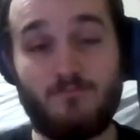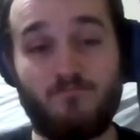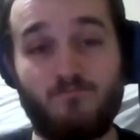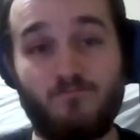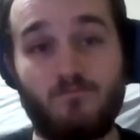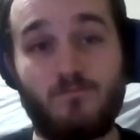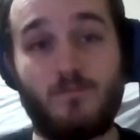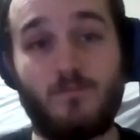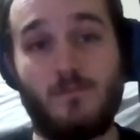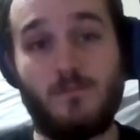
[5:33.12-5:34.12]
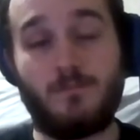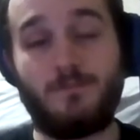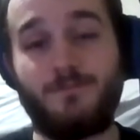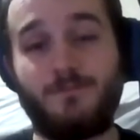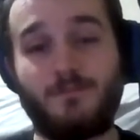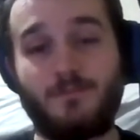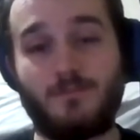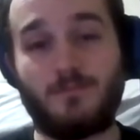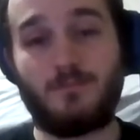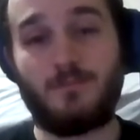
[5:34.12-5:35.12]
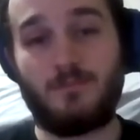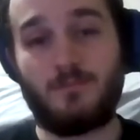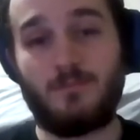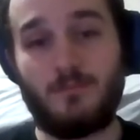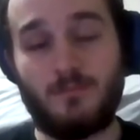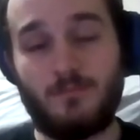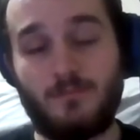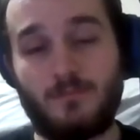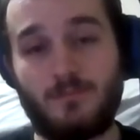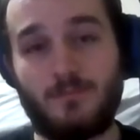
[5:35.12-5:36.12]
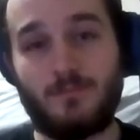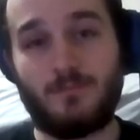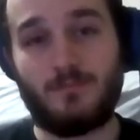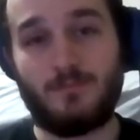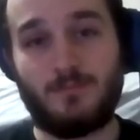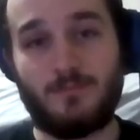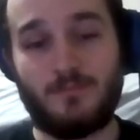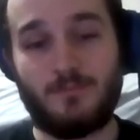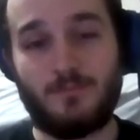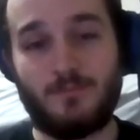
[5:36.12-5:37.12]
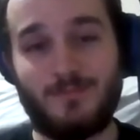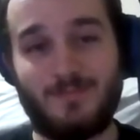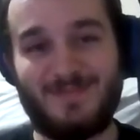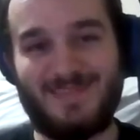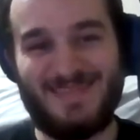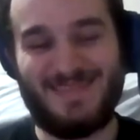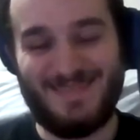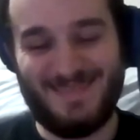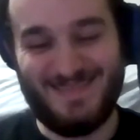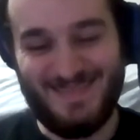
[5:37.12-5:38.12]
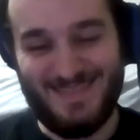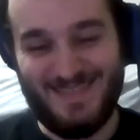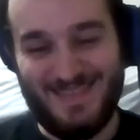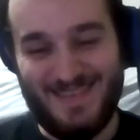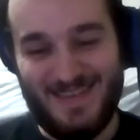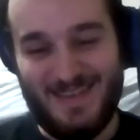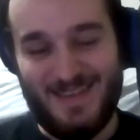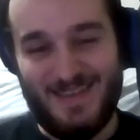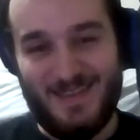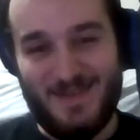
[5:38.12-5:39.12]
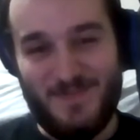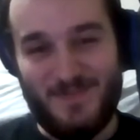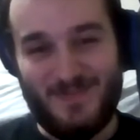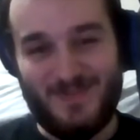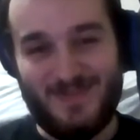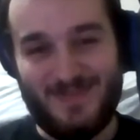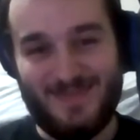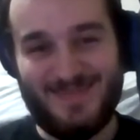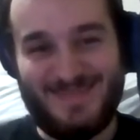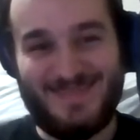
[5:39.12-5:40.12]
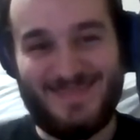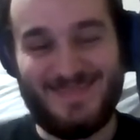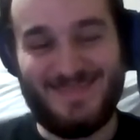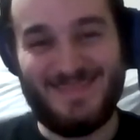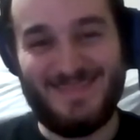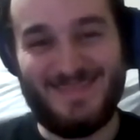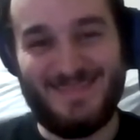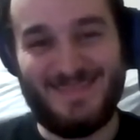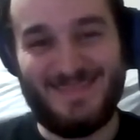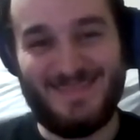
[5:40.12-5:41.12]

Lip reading: No words are spoken by the person on screen.